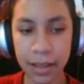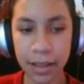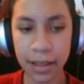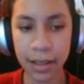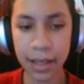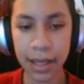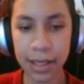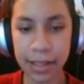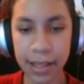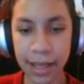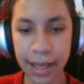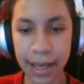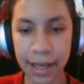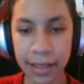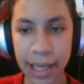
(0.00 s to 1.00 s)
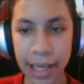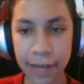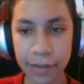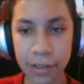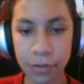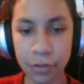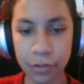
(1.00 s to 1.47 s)
Yes, I can. That
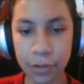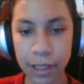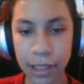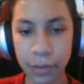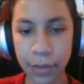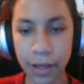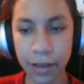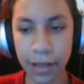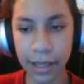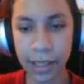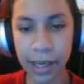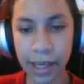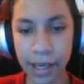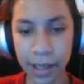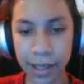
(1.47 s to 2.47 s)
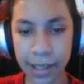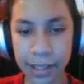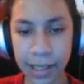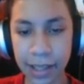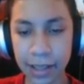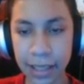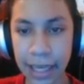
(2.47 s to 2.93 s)
was really weird. I thought I got kicked
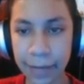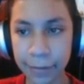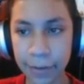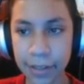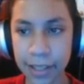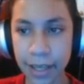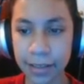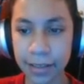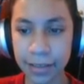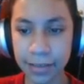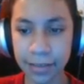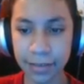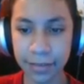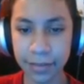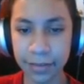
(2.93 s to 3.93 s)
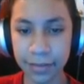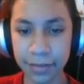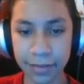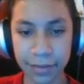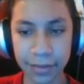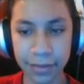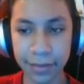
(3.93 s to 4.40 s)
out of the game for a second.
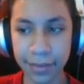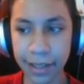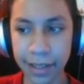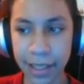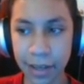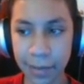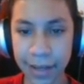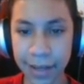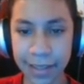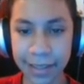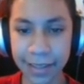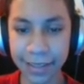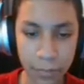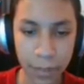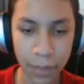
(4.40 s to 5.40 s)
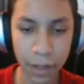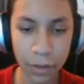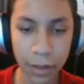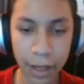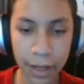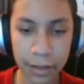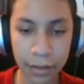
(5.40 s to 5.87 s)
Okay, never mind. Oh
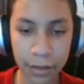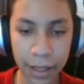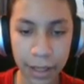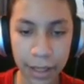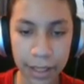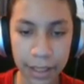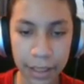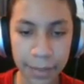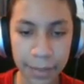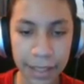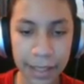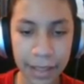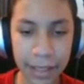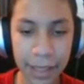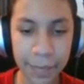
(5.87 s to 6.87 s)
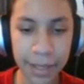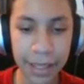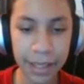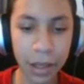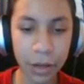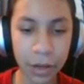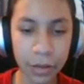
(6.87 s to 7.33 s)
god, okay, let me leave me
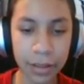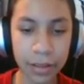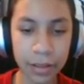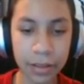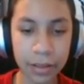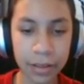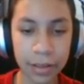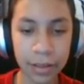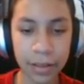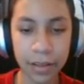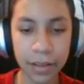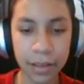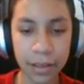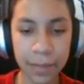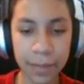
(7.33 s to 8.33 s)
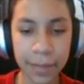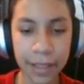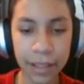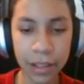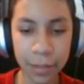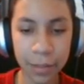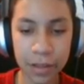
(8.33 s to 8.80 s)
alone. Leave me
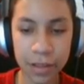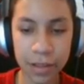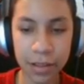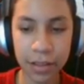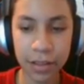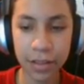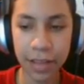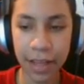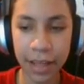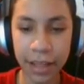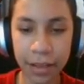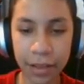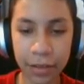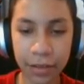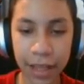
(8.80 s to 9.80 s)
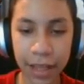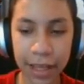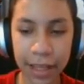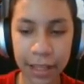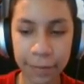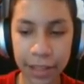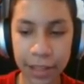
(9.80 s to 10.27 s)
alone, person. Thank you. That
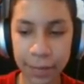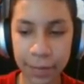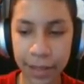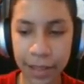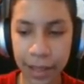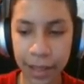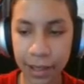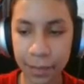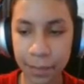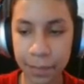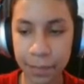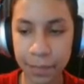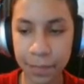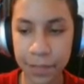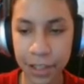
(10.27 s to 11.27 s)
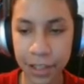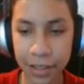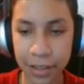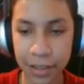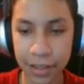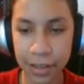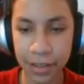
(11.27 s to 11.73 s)
guy defended me like a
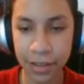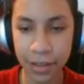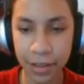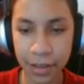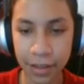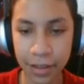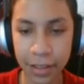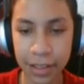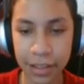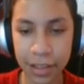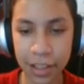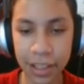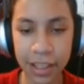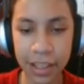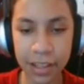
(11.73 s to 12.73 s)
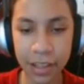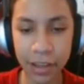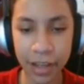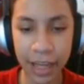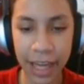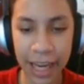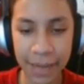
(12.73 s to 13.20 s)
genius. He's a genius.
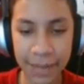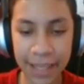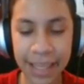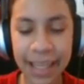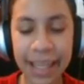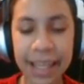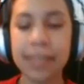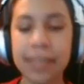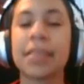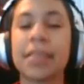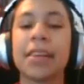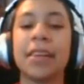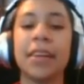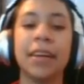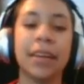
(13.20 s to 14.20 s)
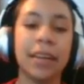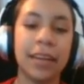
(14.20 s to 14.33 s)
Okay, I'm an idiot. Ugh.